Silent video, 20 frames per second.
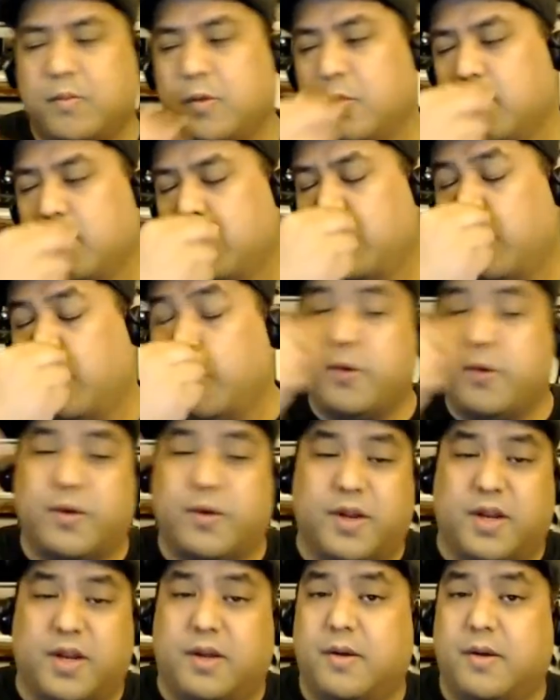You
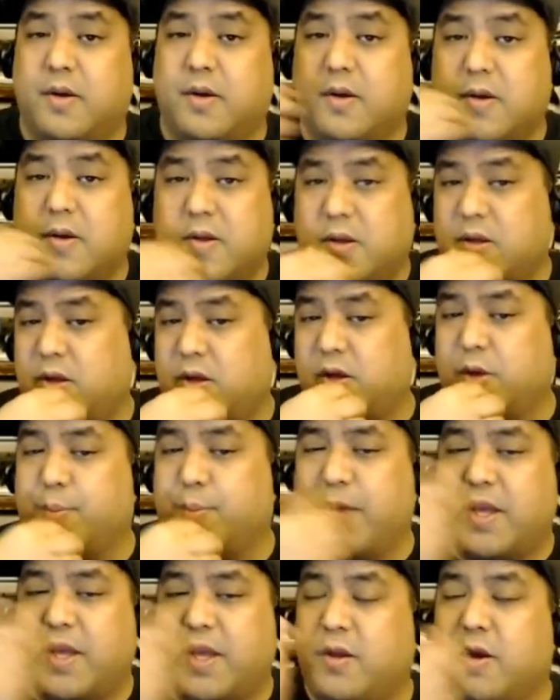can
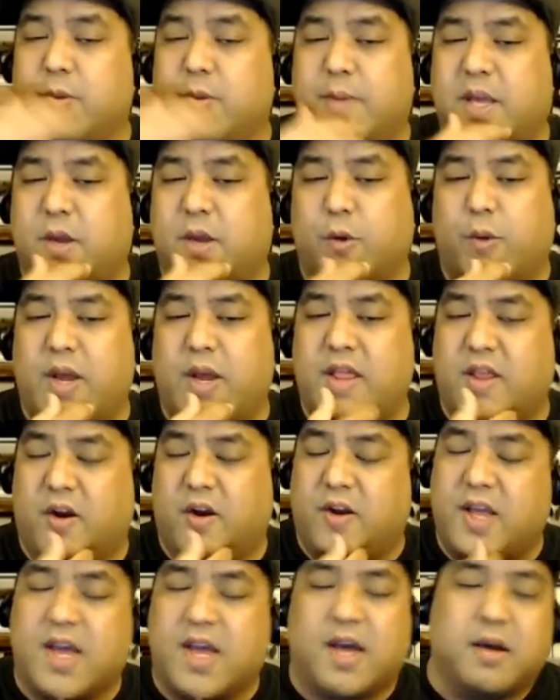make your way
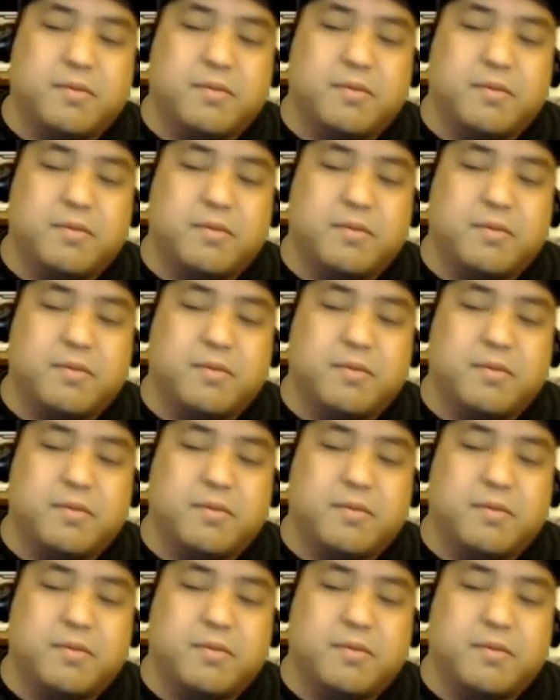there, yeah.